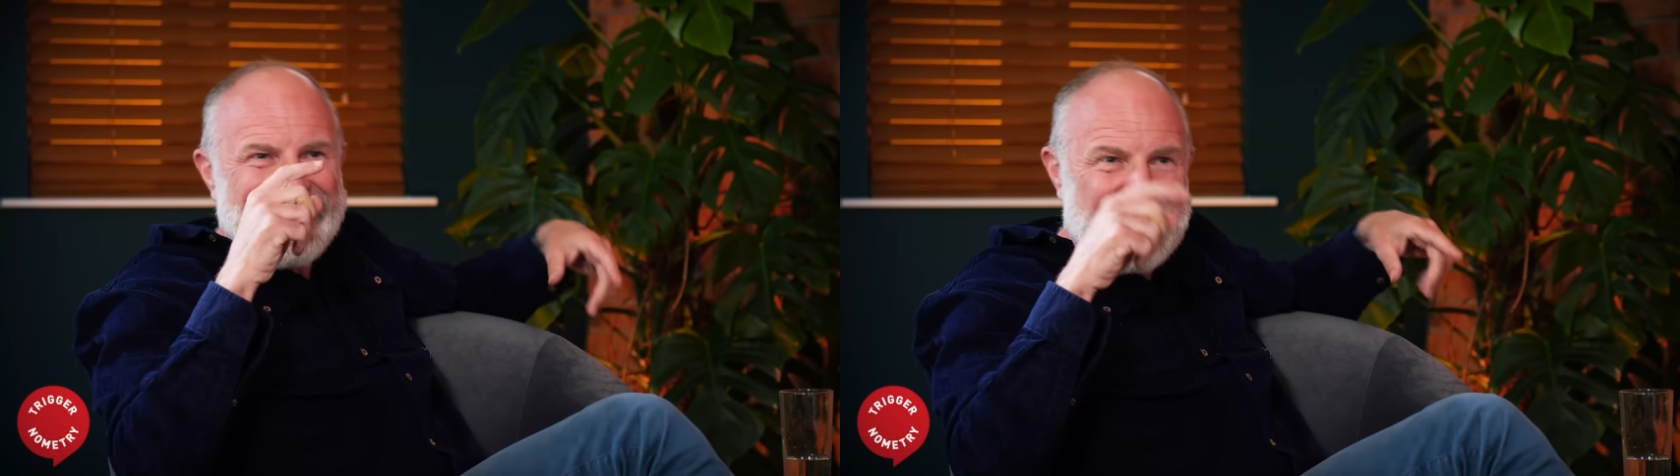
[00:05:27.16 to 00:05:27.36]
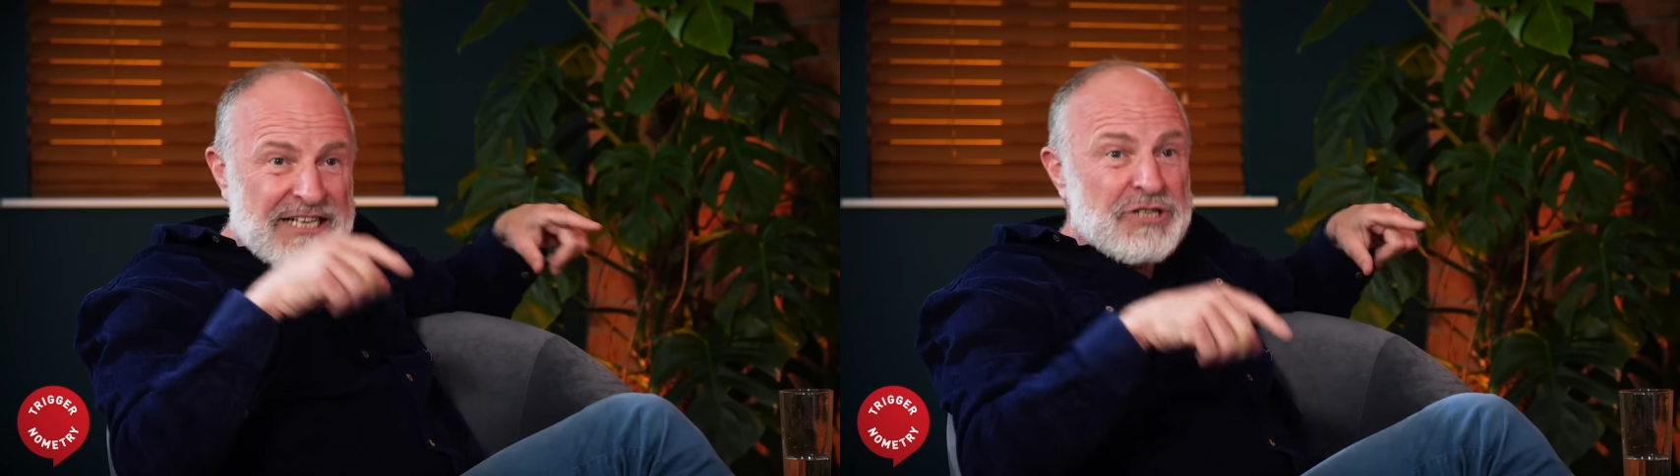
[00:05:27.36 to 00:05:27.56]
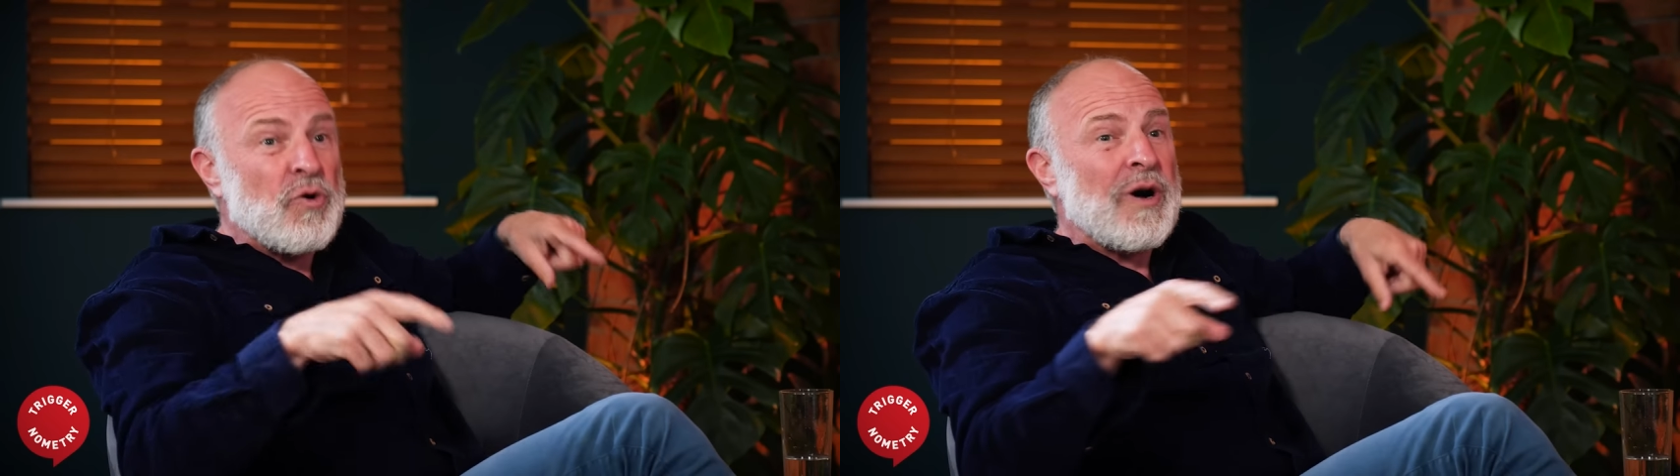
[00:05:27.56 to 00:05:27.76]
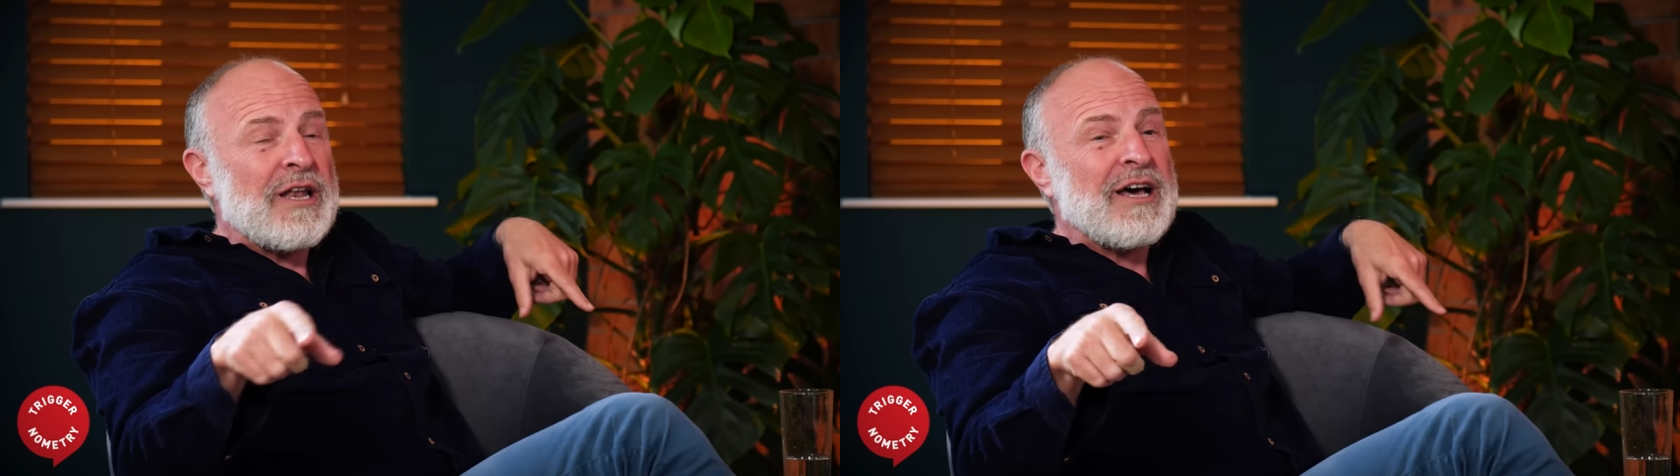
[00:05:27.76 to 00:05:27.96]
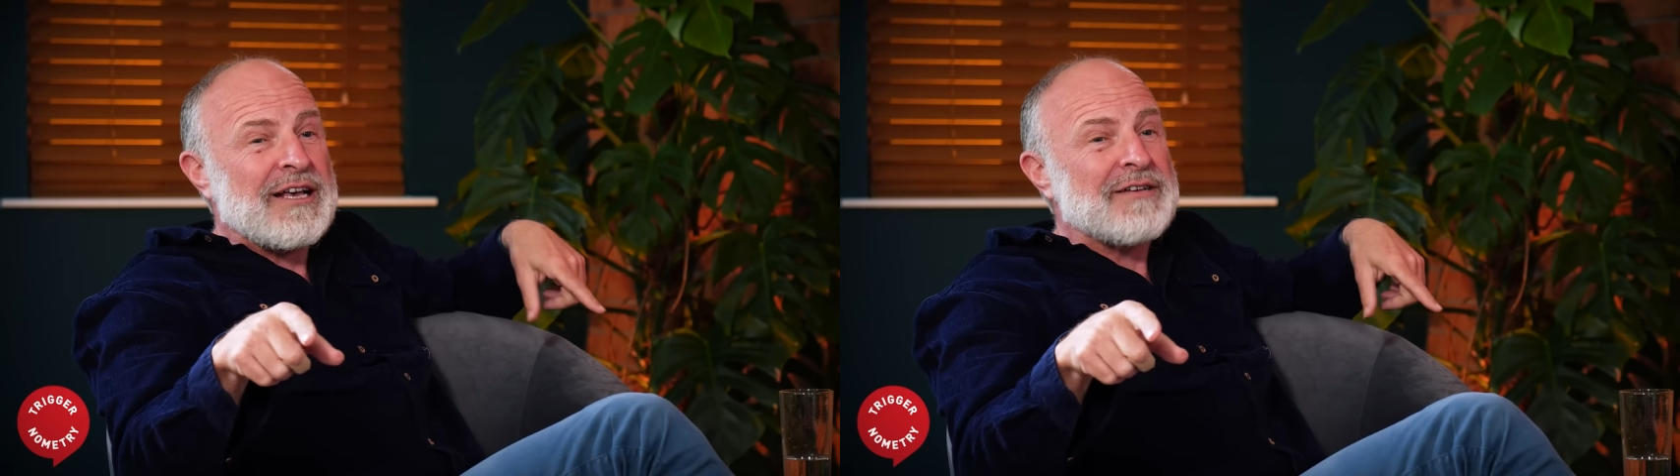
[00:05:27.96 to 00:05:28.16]
He's quite
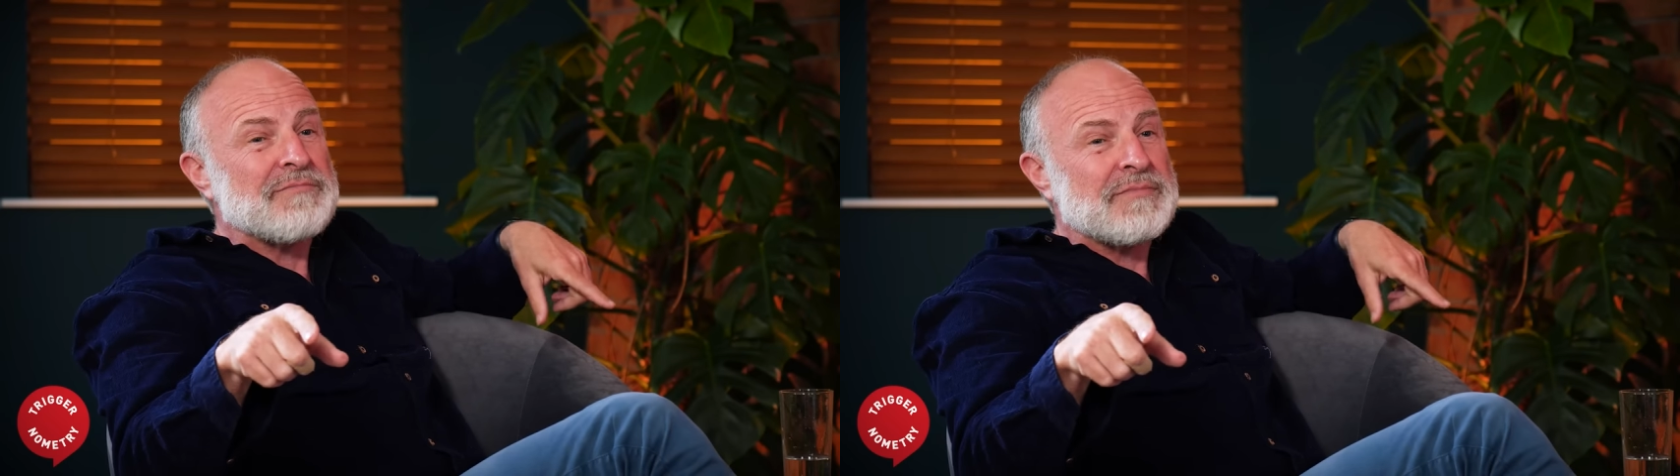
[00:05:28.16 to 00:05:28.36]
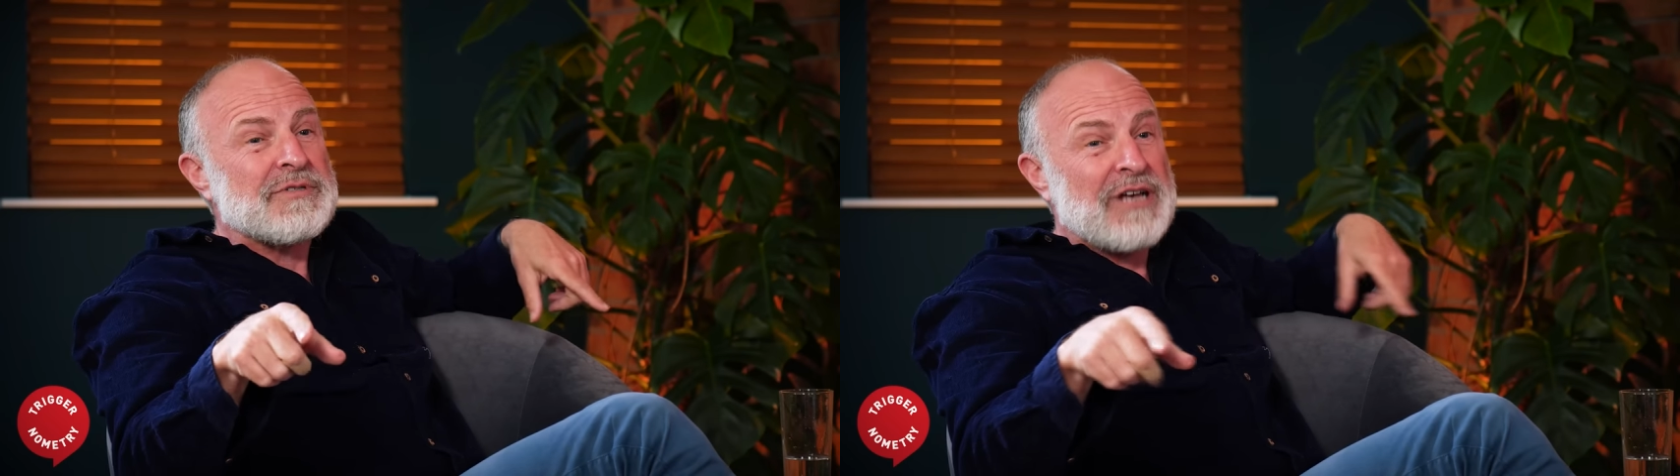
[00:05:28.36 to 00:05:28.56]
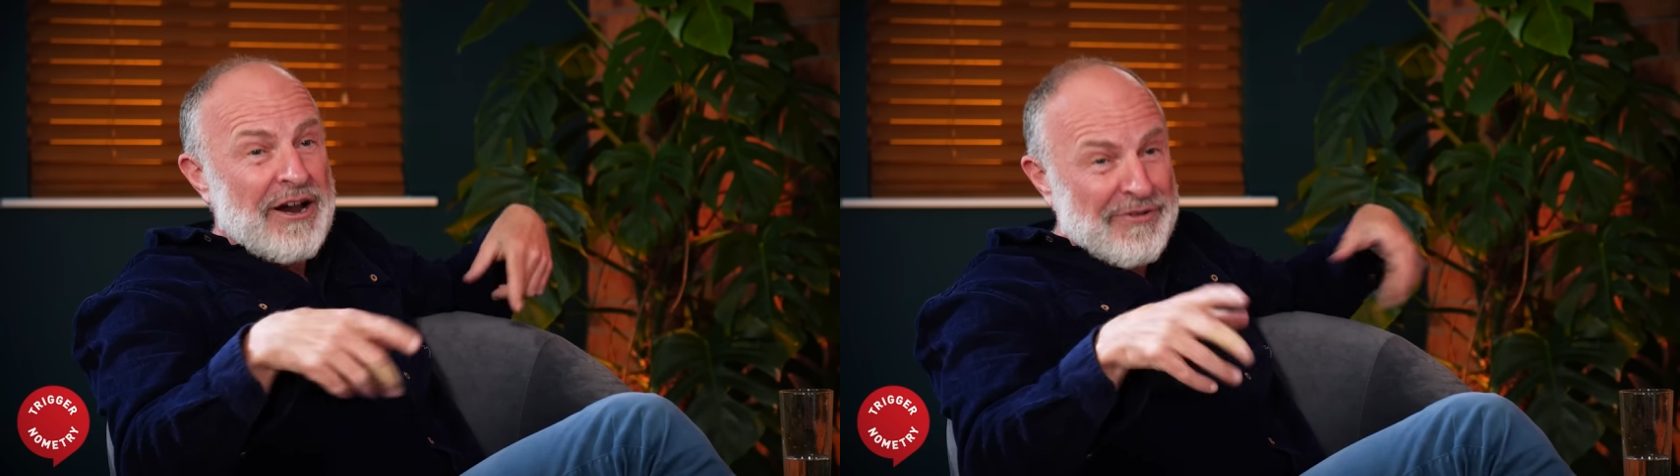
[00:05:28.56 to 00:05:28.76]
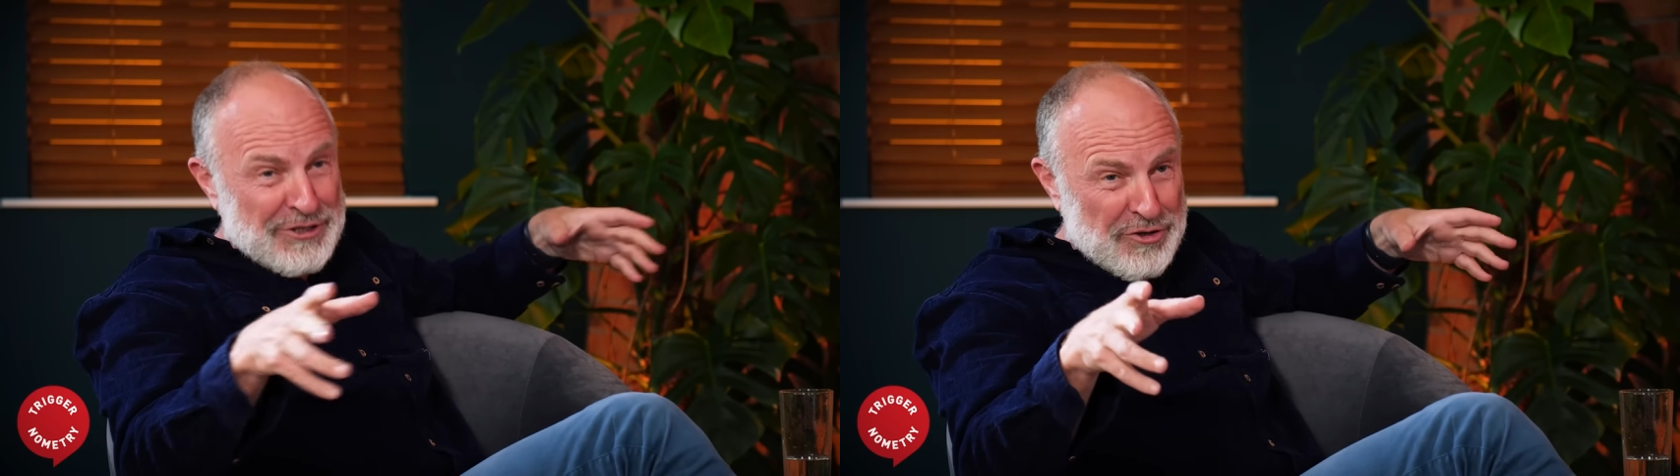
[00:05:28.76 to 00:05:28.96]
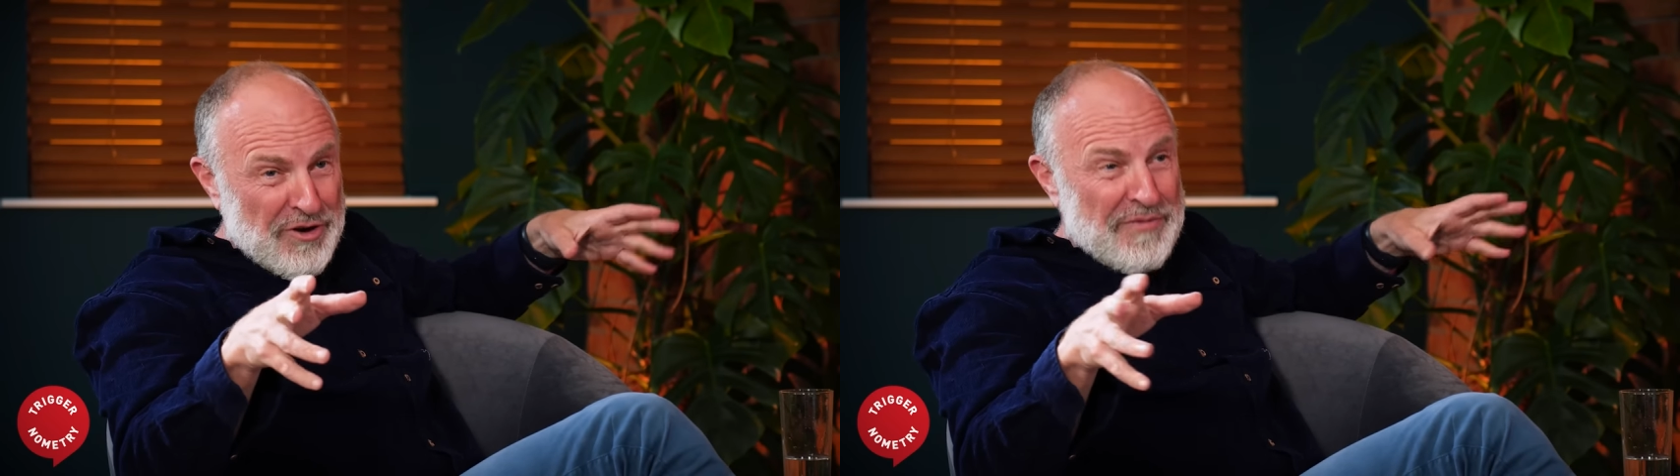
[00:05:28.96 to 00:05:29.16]
like Sir Harry
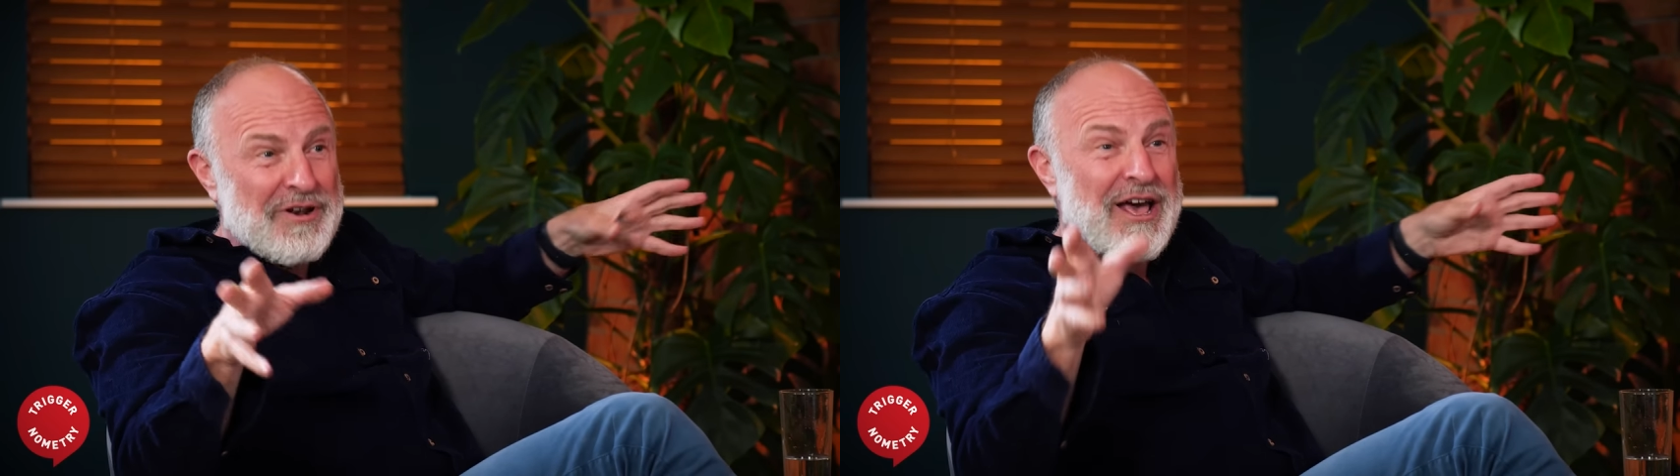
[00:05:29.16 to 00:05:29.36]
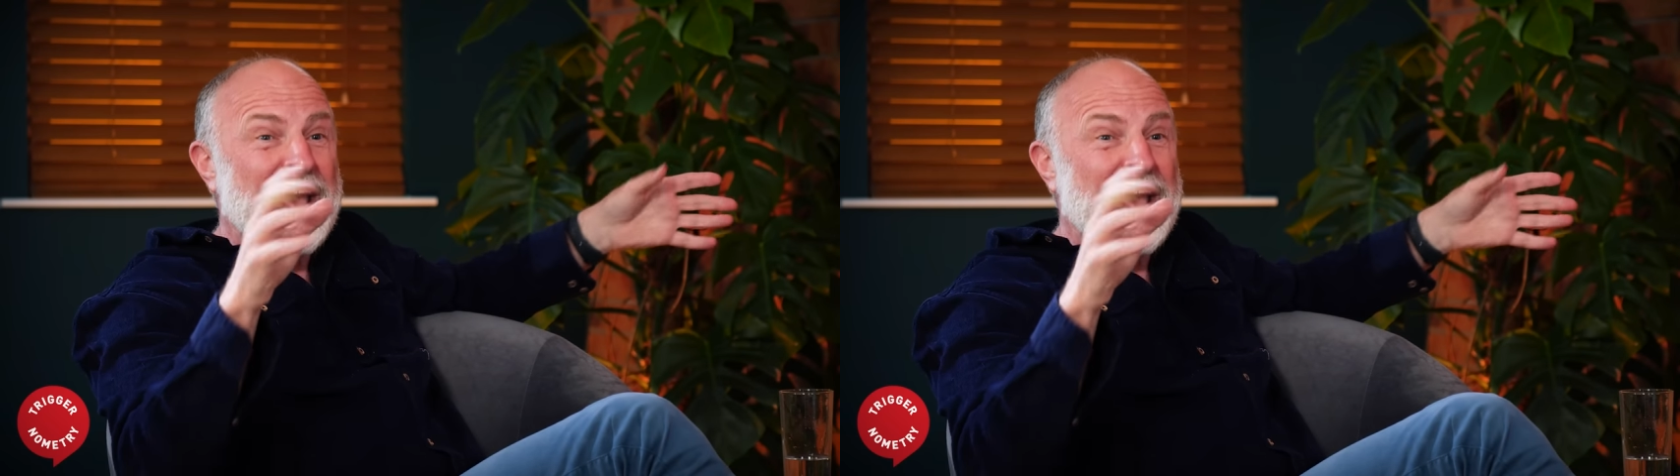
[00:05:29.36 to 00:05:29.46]
Solomon,